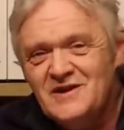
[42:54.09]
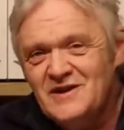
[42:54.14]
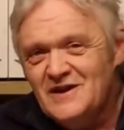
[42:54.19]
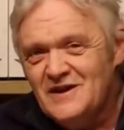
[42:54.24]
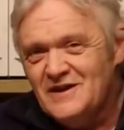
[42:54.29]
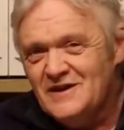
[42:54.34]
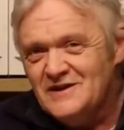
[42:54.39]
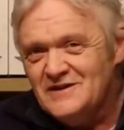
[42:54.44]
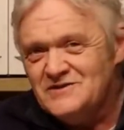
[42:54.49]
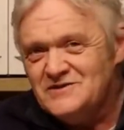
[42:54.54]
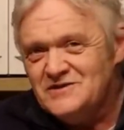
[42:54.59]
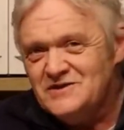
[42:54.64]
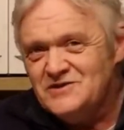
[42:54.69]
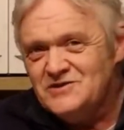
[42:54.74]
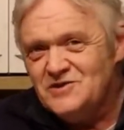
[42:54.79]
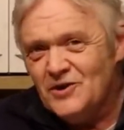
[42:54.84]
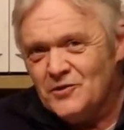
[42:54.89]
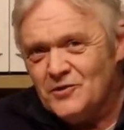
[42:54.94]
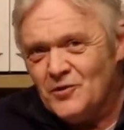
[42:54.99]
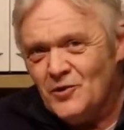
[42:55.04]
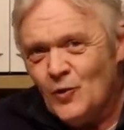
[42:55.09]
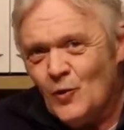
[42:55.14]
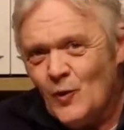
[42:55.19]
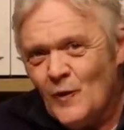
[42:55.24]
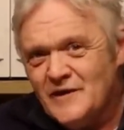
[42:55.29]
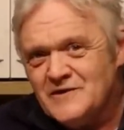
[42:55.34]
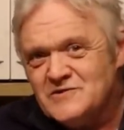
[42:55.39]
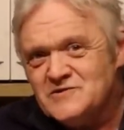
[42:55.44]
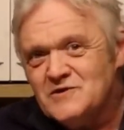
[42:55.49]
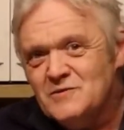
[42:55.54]
then she's not
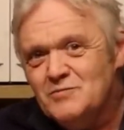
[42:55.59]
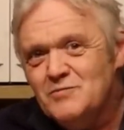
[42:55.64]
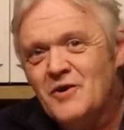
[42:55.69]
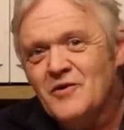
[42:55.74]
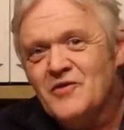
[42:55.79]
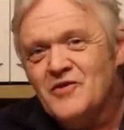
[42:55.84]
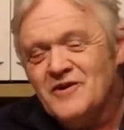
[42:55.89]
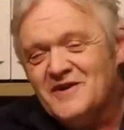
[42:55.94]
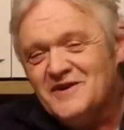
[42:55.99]
always the